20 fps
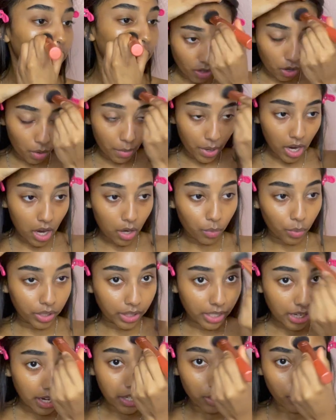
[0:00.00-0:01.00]
Oh my god, one
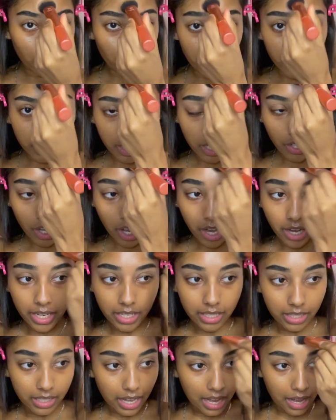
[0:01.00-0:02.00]
thing I do want to tell y'all
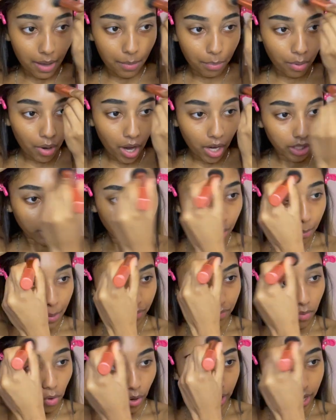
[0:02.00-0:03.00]
is that product on my
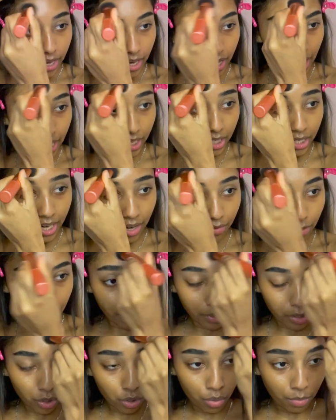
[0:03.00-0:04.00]
forehead, I never
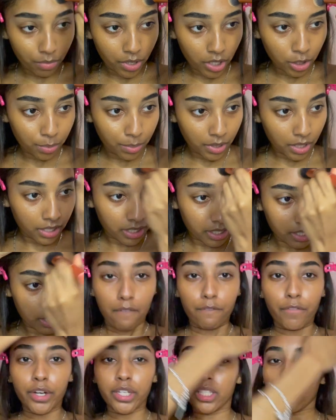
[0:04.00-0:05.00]
put too much because
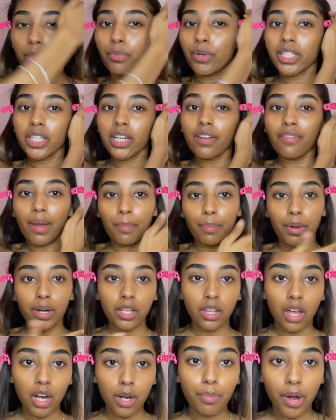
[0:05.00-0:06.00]
for some reason if I put a
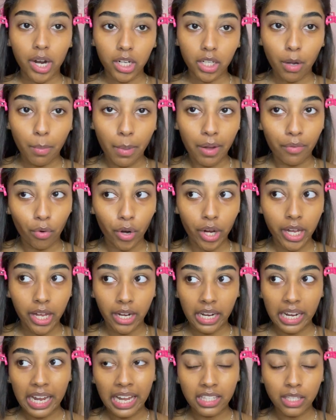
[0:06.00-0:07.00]
lot of product on my forehead,
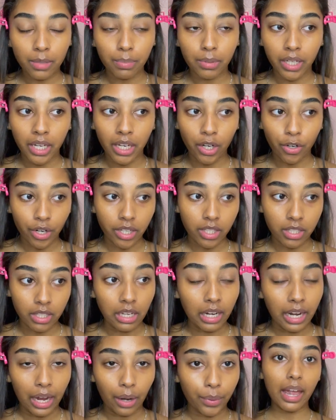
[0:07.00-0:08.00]
it ends up looking
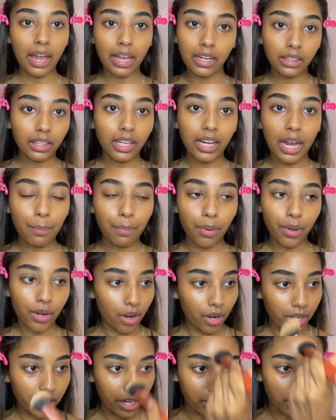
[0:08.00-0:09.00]
crusty, like with anything I put
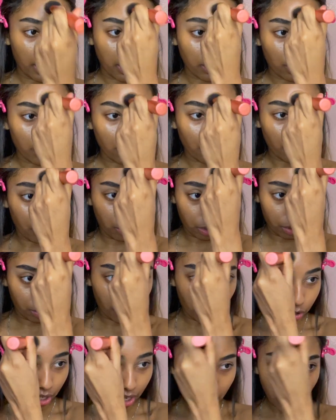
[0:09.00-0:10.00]
on it. And
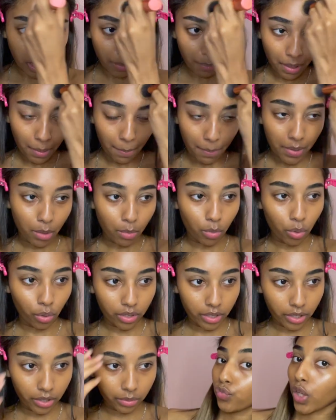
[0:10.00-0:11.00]
so try to keep it minimal
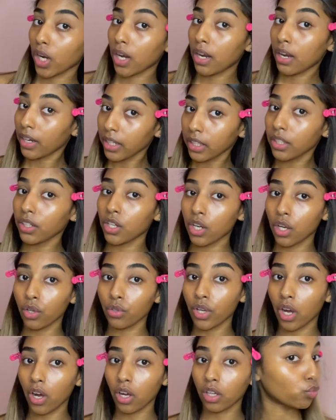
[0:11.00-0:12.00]
there. Look at the glow,
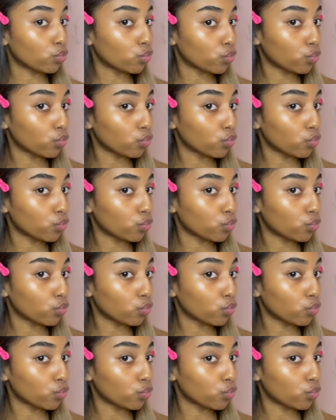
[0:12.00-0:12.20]
y'all.